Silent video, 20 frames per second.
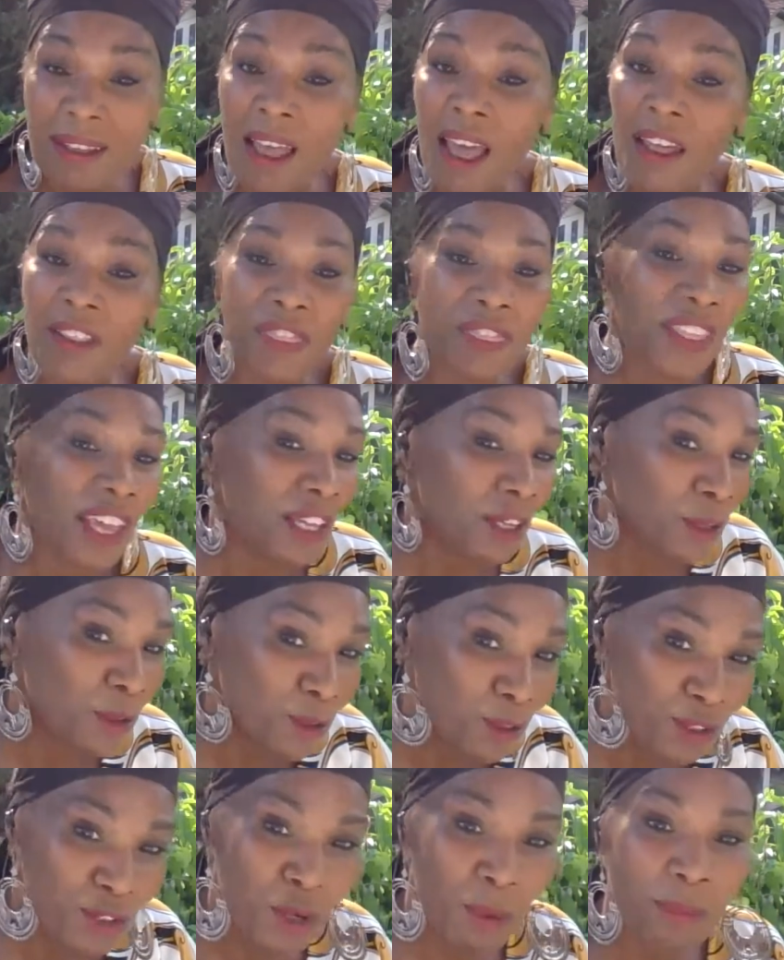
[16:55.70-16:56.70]
And thank you
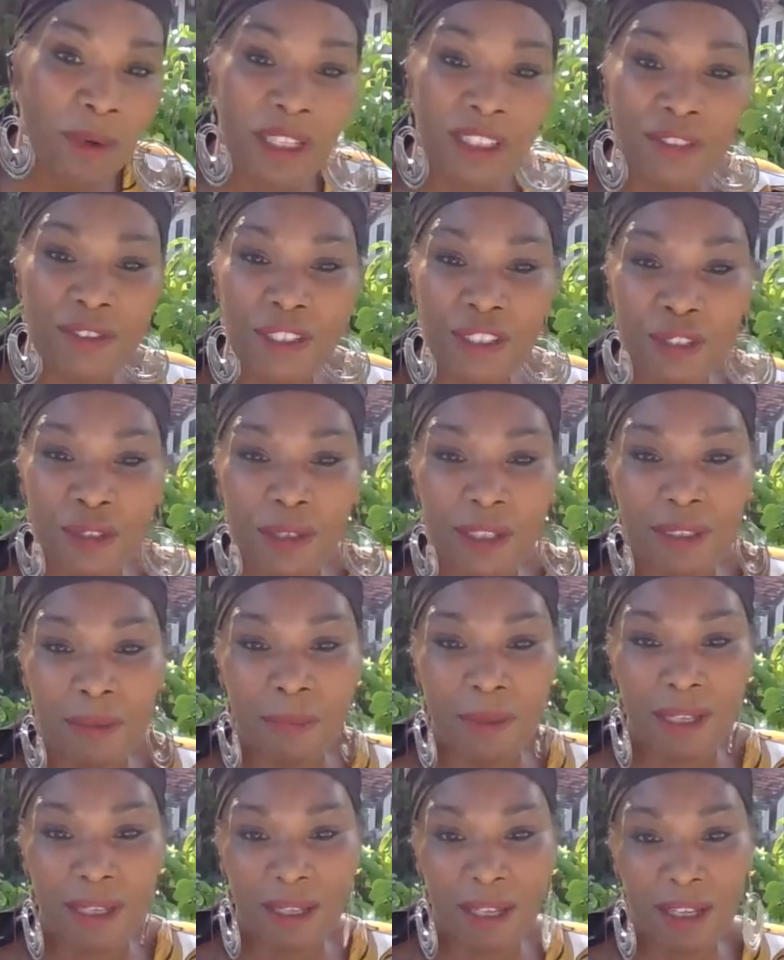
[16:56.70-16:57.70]
so much for joining
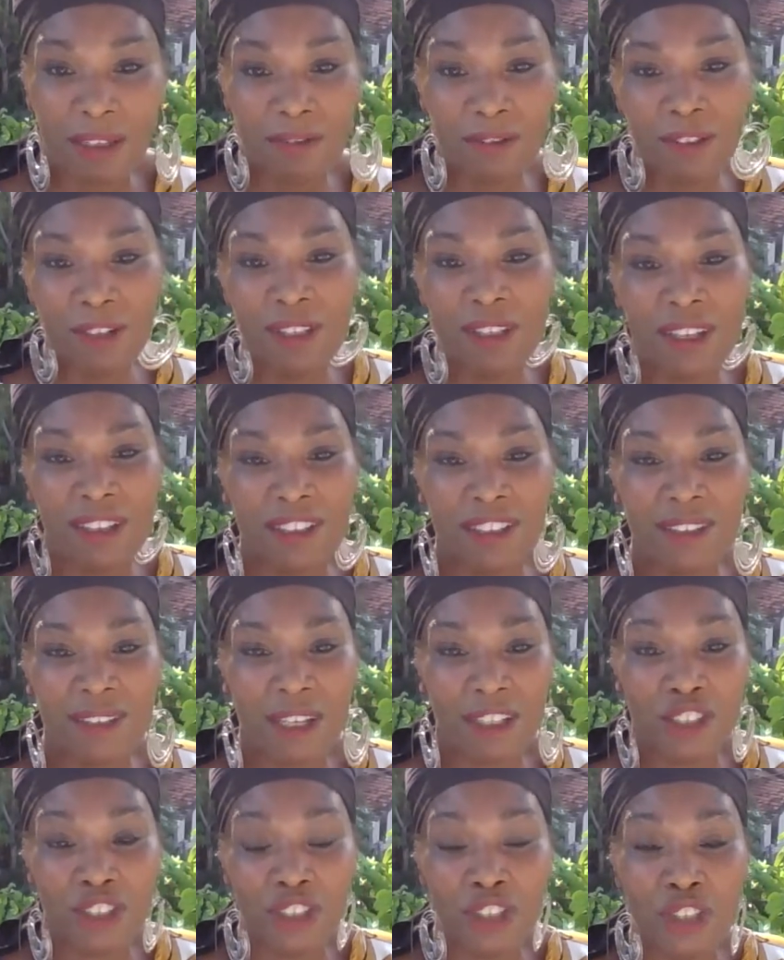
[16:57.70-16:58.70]
me again for another
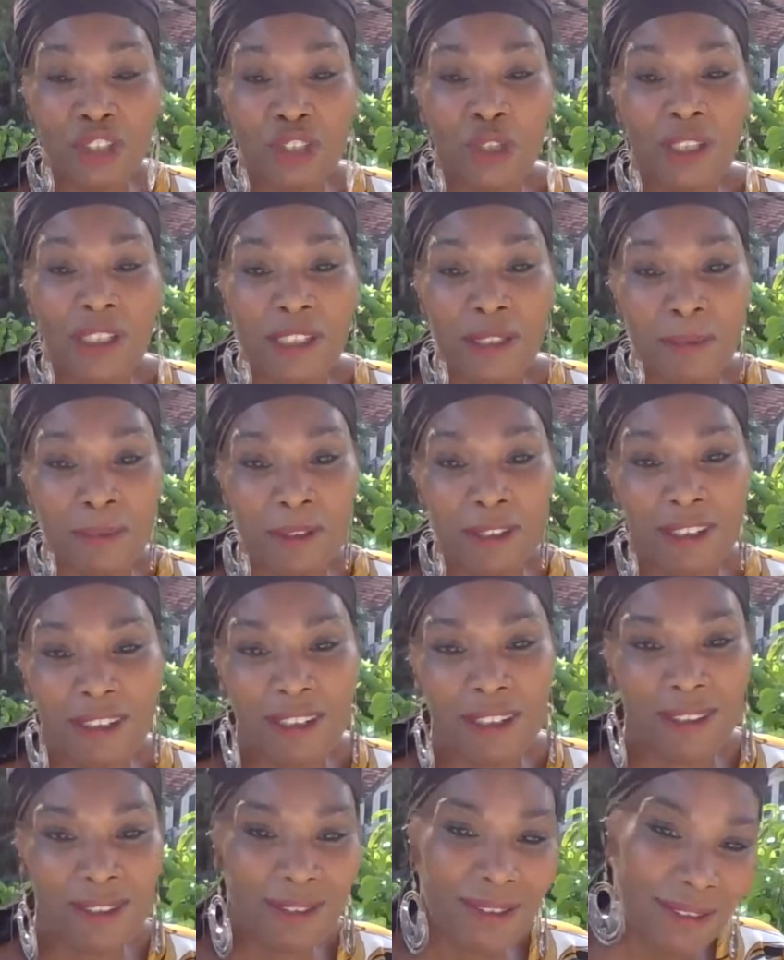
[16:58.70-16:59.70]
session of Choice Spirit.
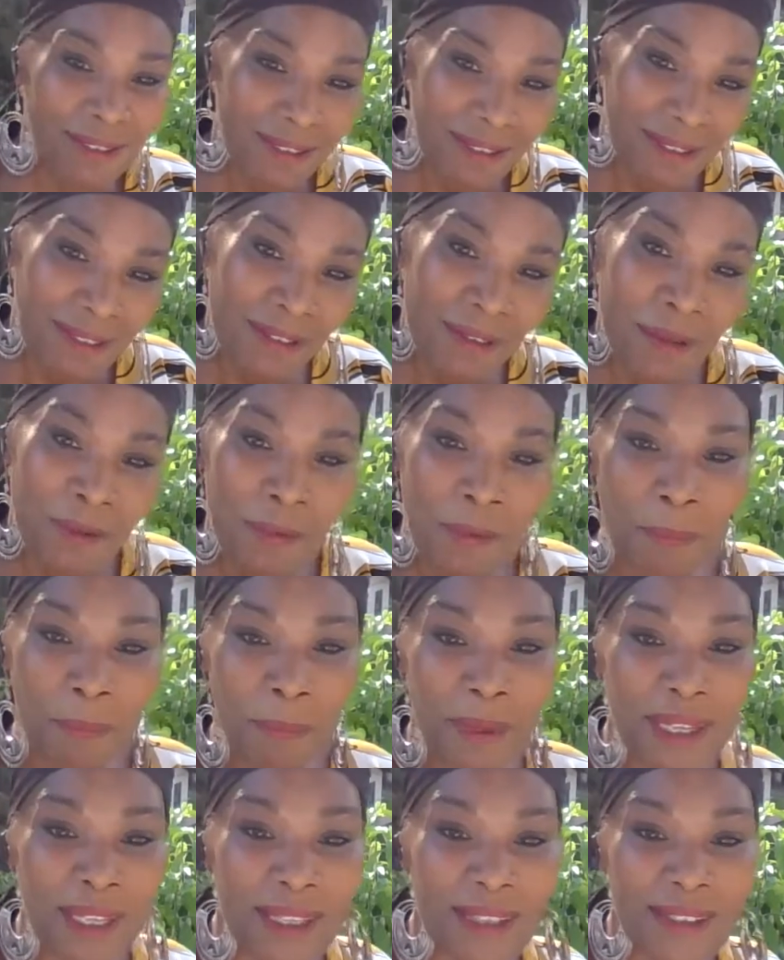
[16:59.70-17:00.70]

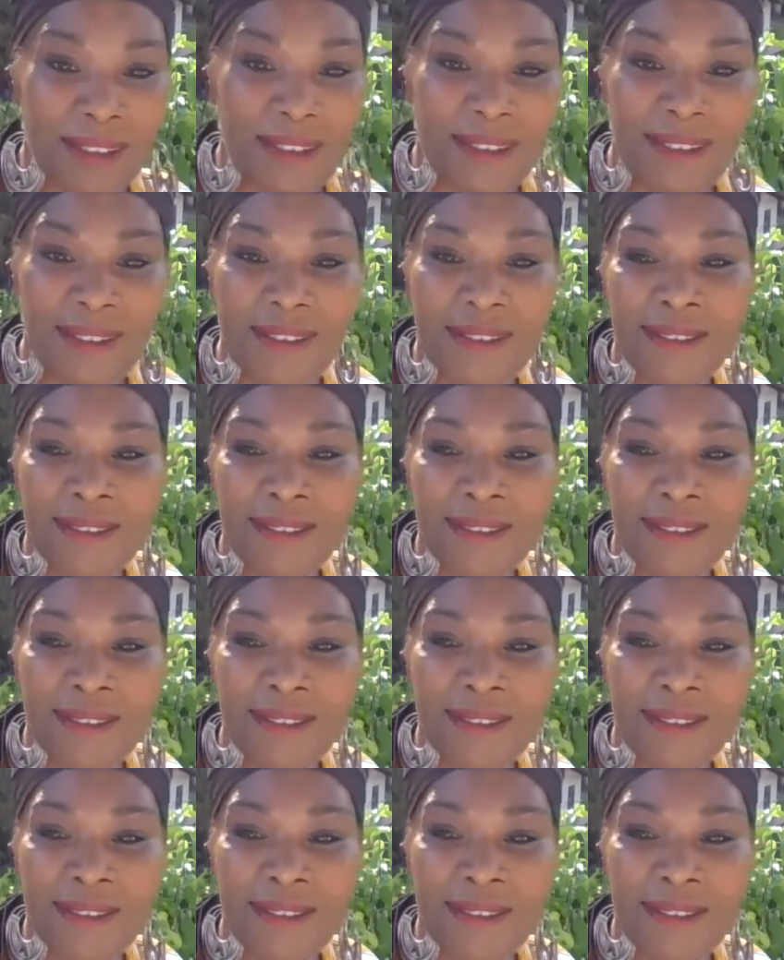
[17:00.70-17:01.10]
Peace.